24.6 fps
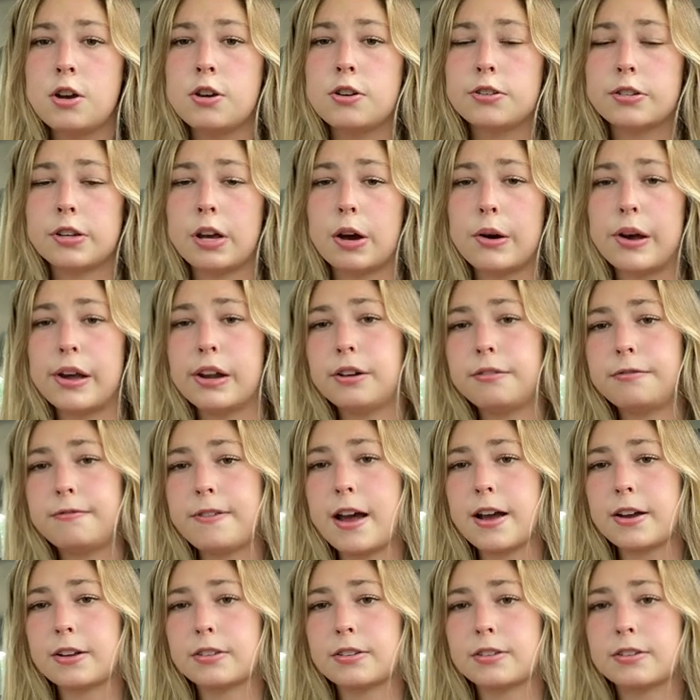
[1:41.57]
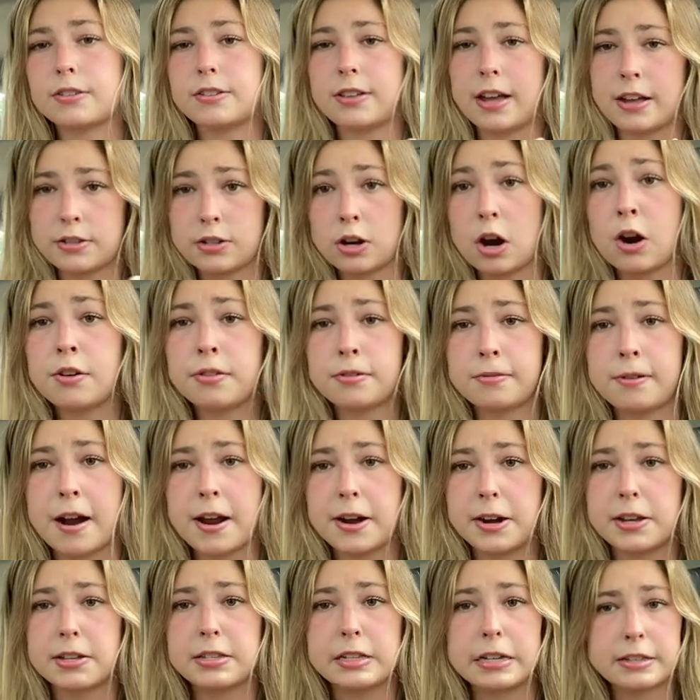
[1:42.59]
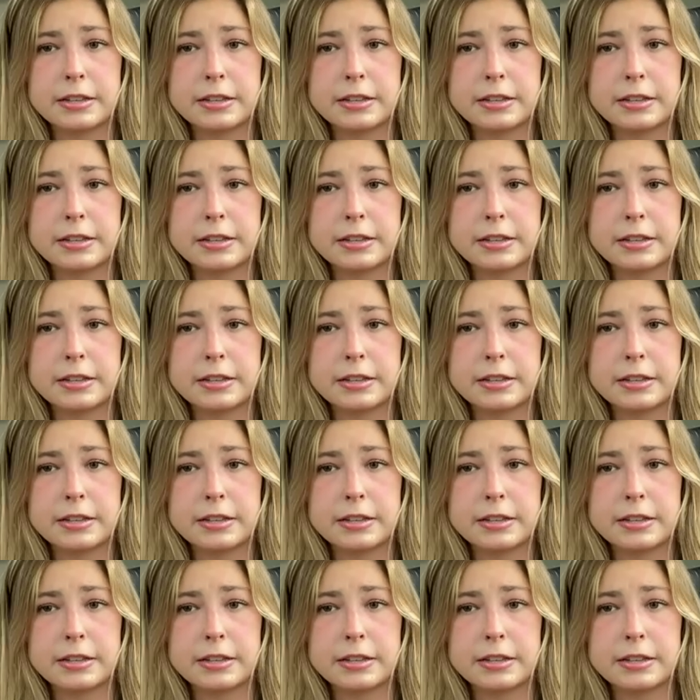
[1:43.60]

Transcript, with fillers: So it affects, that's arthritis.